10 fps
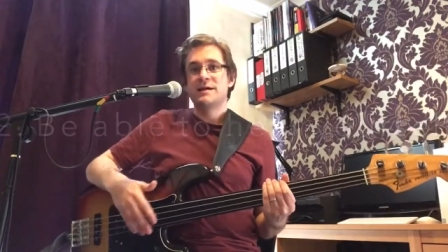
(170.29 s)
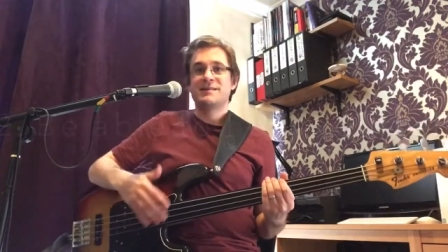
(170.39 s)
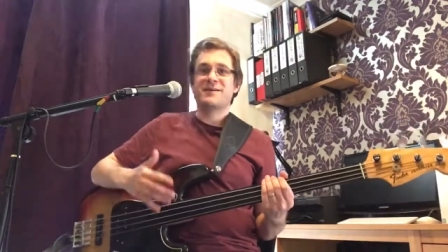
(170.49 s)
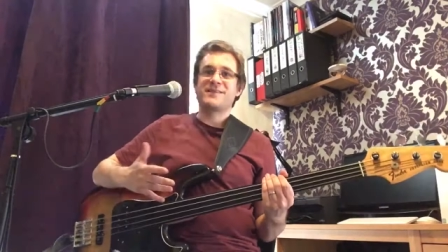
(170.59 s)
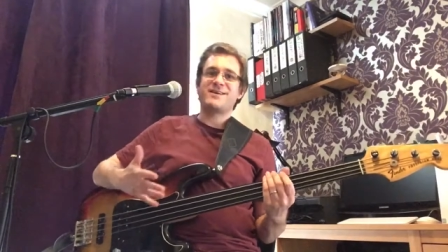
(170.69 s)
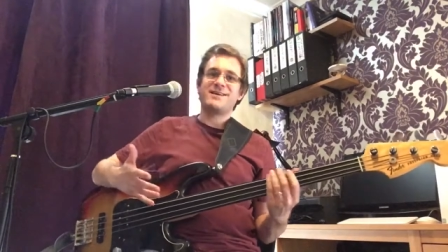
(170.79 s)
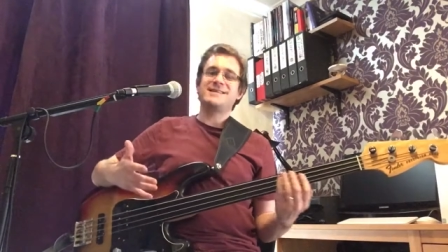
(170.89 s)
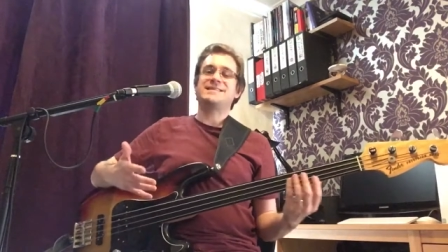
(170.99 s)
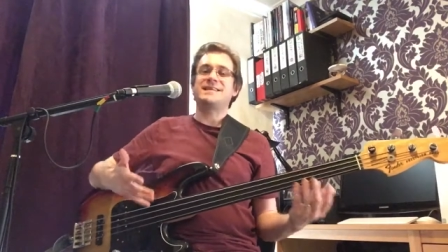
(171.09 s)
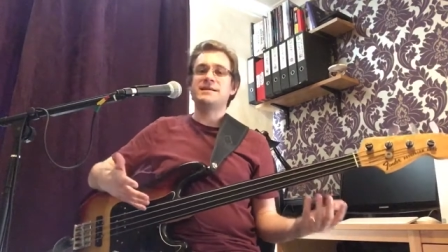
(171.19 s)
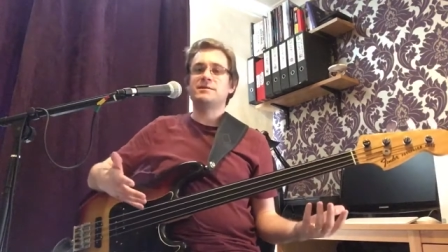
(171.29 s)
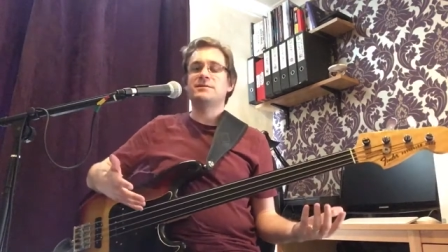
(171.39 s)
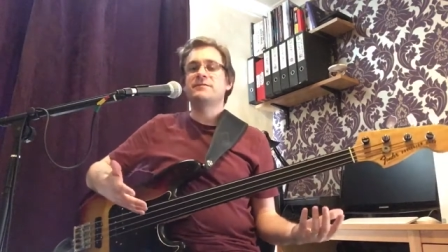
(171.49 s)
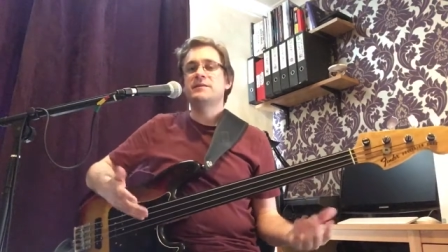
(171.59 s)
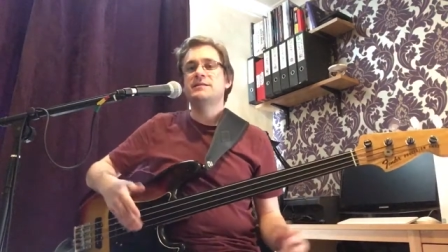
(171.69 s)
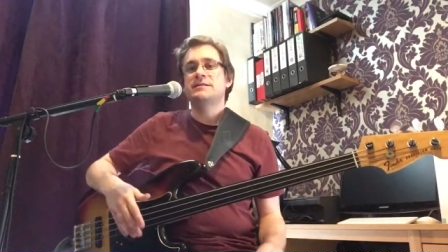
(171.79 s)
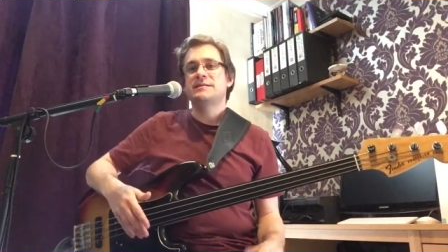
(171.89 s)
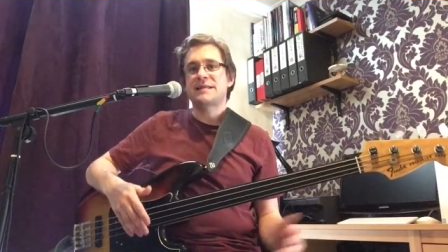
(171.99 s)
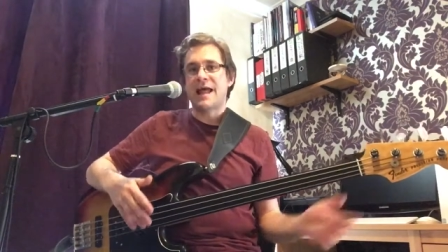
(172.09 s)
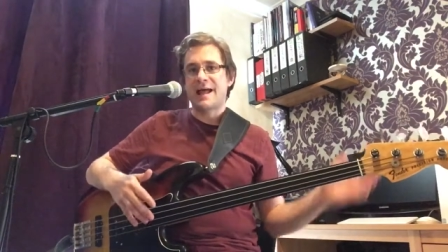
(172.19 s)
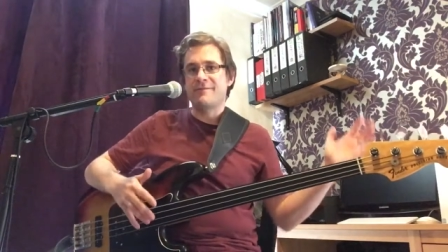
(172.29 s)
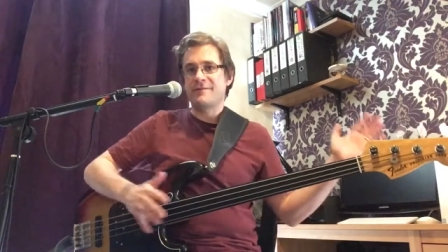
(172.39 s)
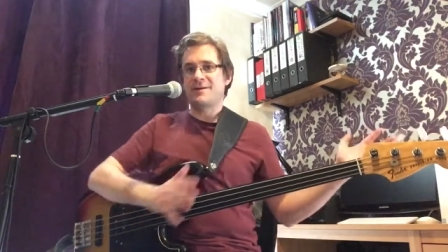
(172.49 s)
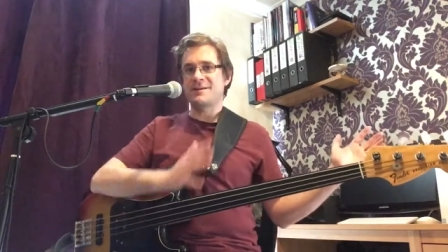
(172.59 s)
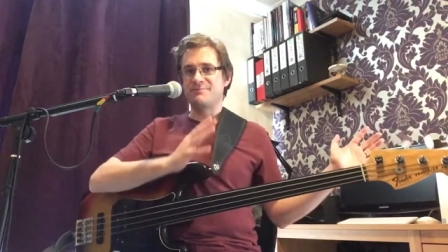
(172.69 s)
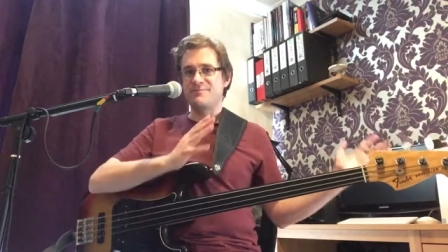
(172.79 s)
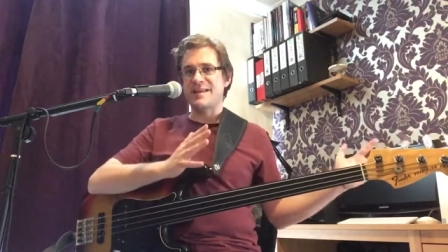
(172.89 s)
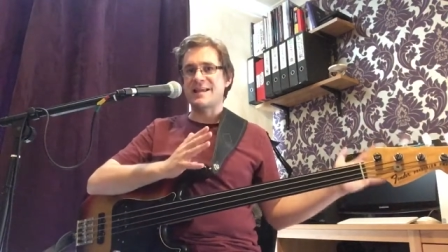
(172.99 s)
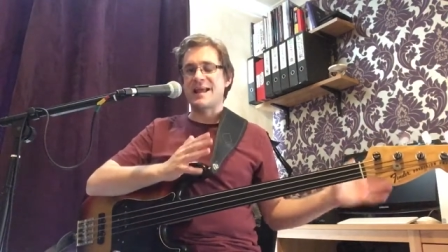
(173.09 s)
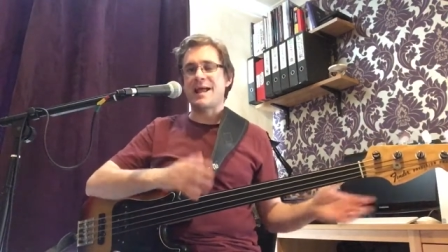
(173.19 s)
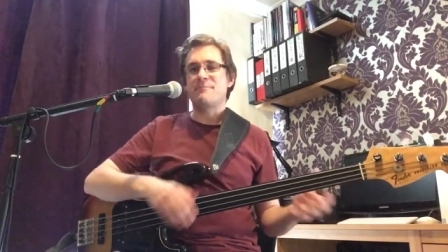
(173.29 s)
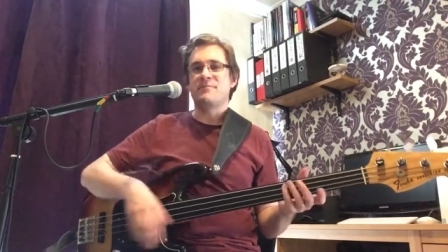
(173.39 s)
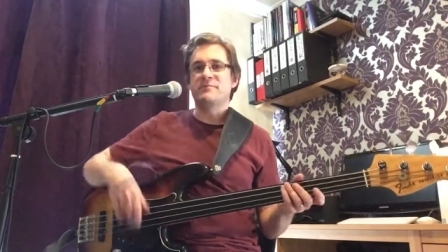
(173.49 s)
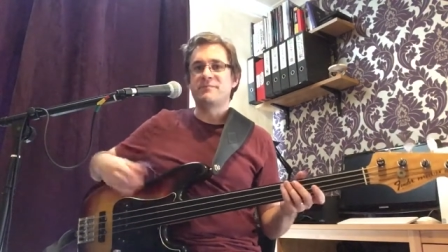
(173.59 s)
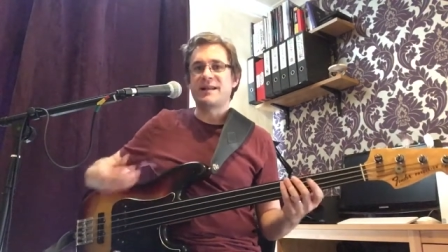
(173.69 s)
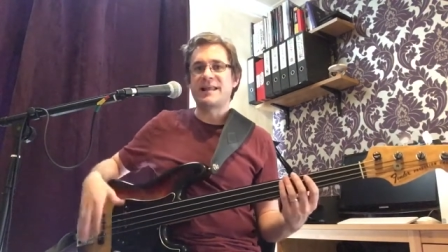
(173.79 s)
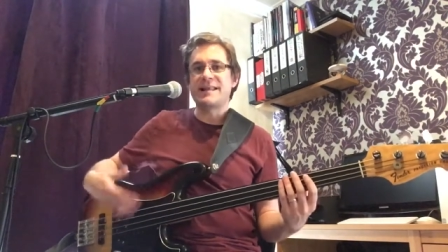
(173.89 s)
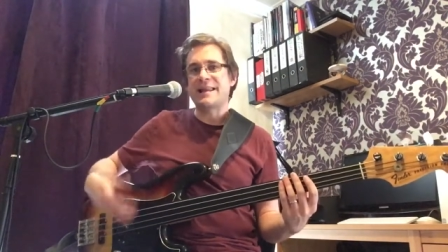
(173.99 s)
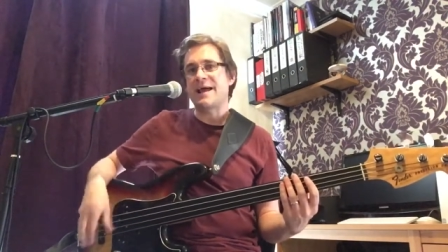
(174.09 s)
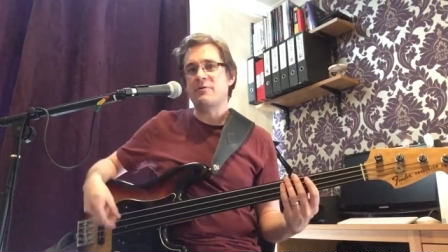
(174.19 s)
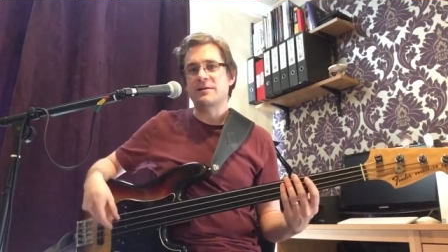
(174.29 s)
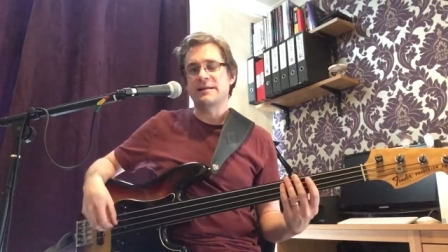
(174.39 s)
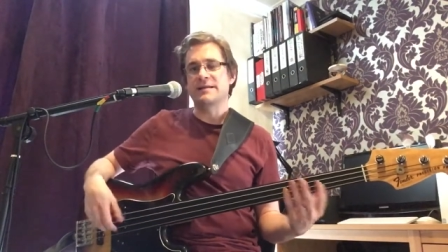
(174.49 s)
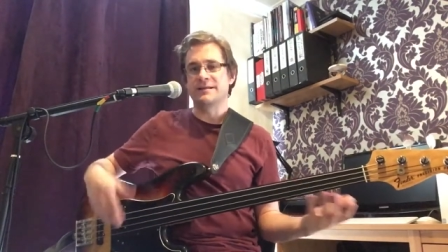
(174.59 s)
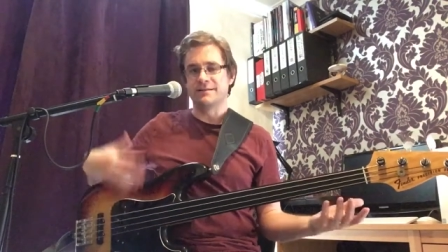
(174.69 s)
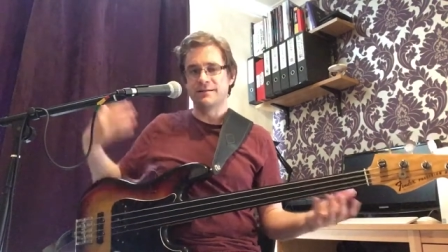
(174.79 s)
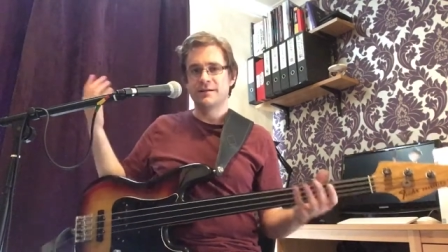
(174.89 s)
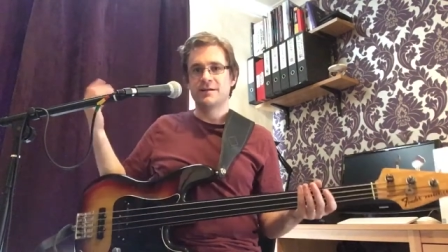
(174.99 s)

Now, the ideal of this is to have a nice big amp and play loudly, and